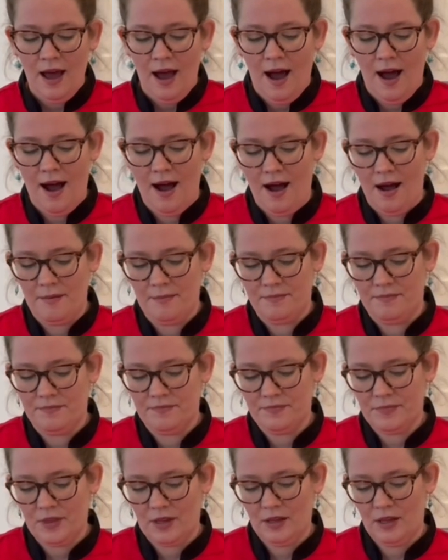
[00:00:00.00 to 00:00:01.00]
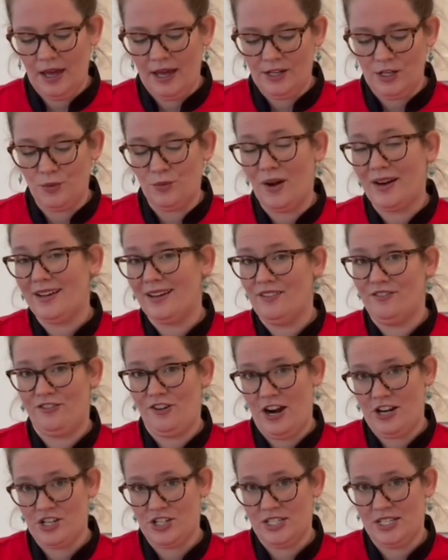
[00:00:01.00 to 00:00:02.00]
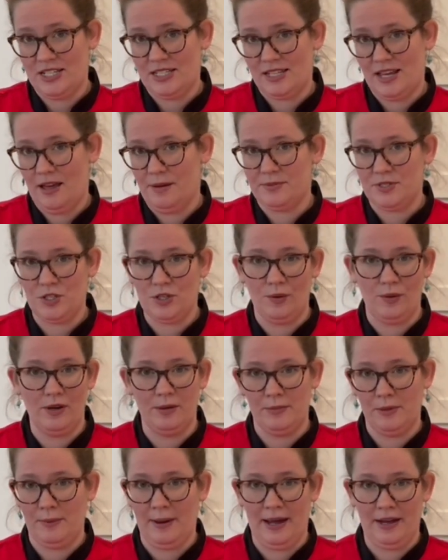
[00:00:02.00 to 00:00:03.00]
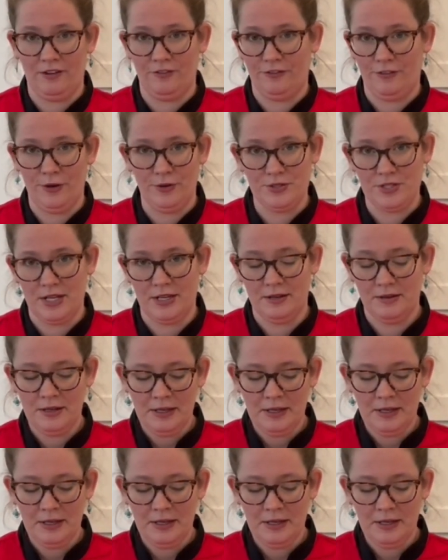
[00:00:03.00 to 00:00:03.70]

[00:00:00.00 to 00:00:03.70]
And you want to get fresh sea scallops. You don't want to be buying frozen.